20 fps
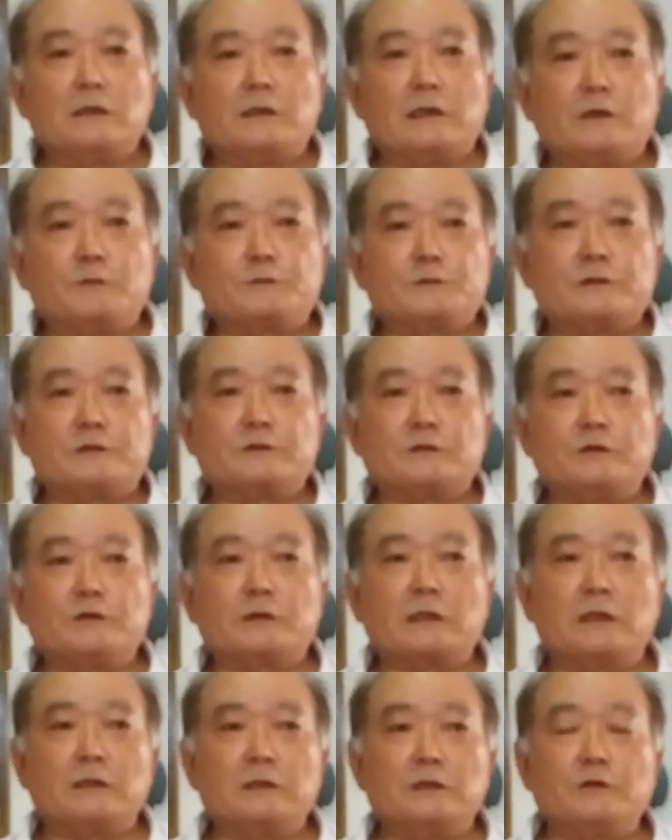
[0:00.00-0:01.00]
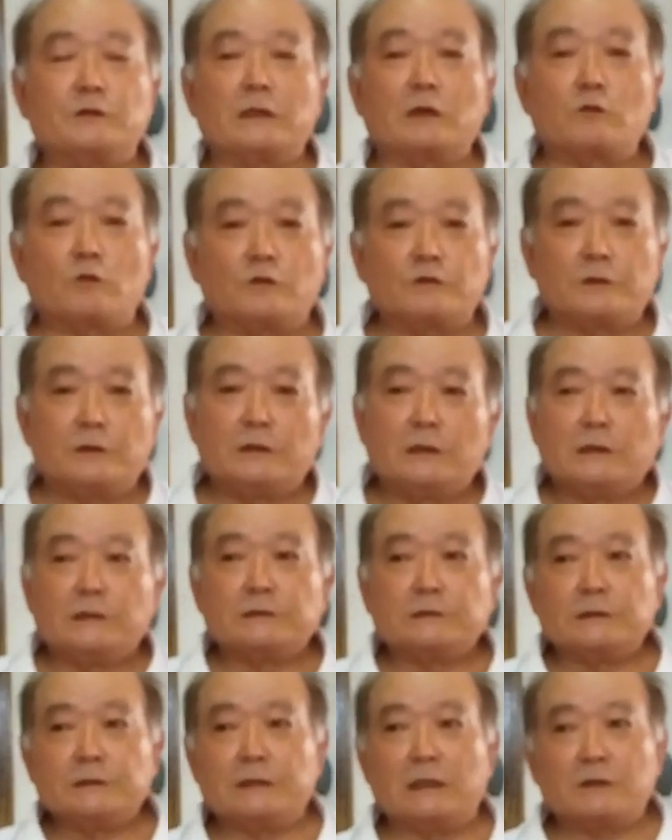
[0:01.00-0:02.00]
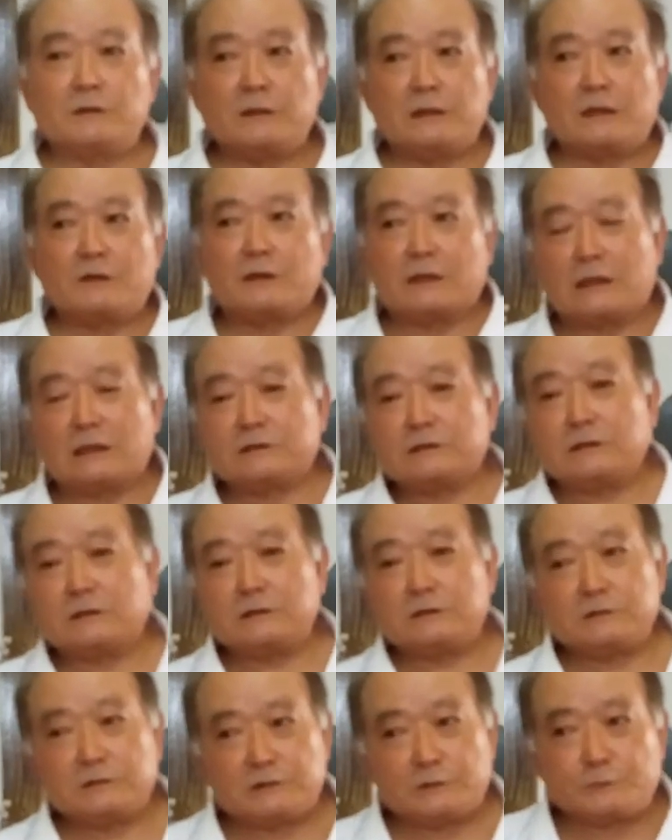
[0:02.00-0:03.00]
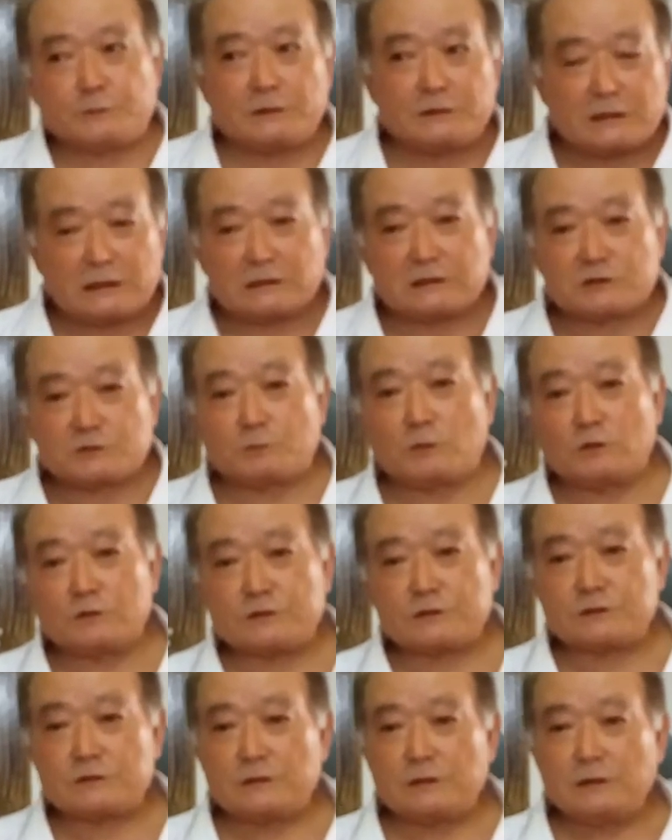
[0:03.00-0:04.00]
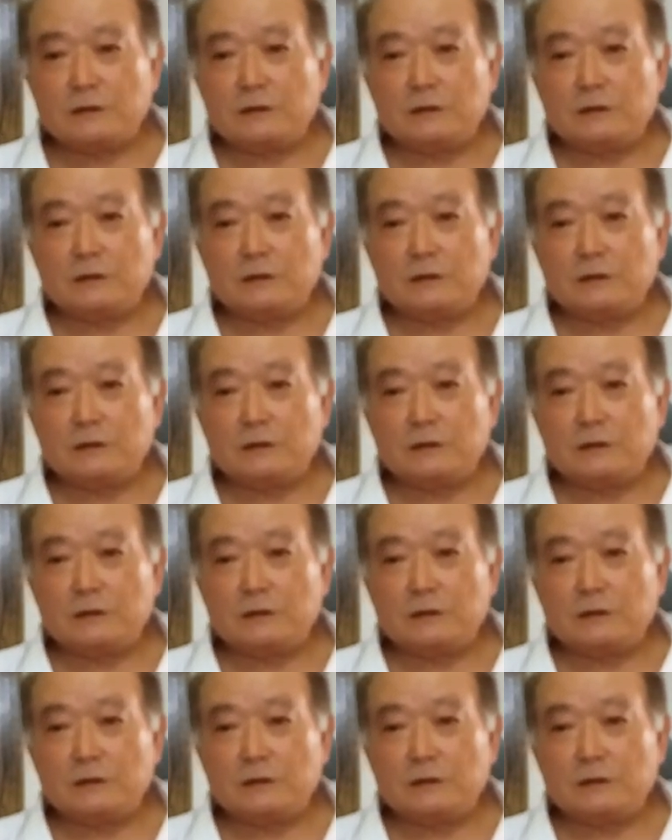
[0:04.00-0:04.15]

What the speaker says: Life thing. So you can not different other sports.